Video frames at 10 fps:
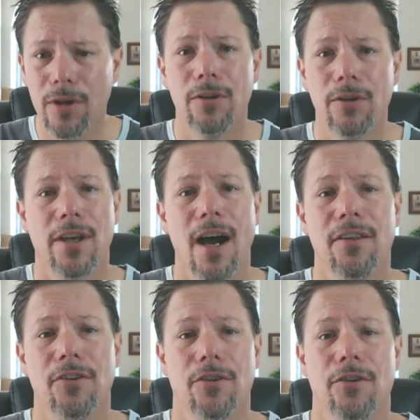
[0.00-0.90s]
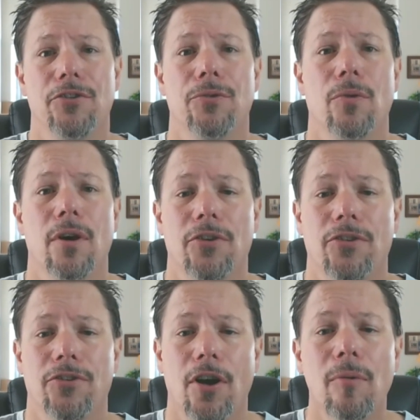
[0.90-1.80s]
you've got to do is you want to
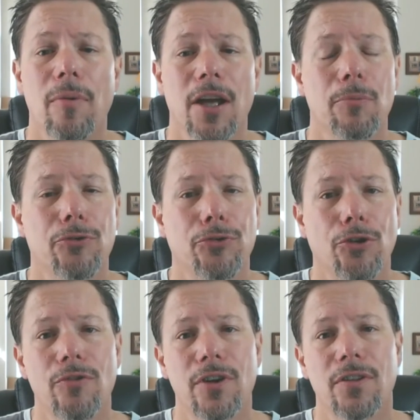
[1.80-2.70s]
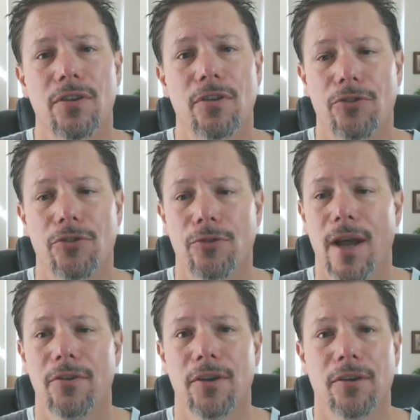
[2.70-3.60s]
start by observing the
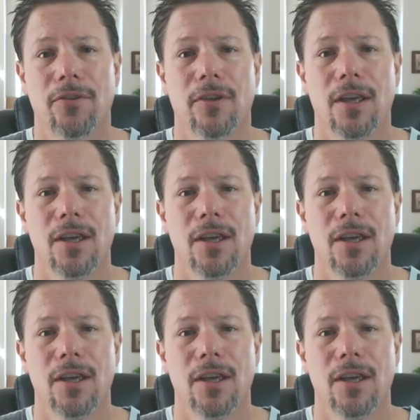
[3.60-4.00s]
surroundings.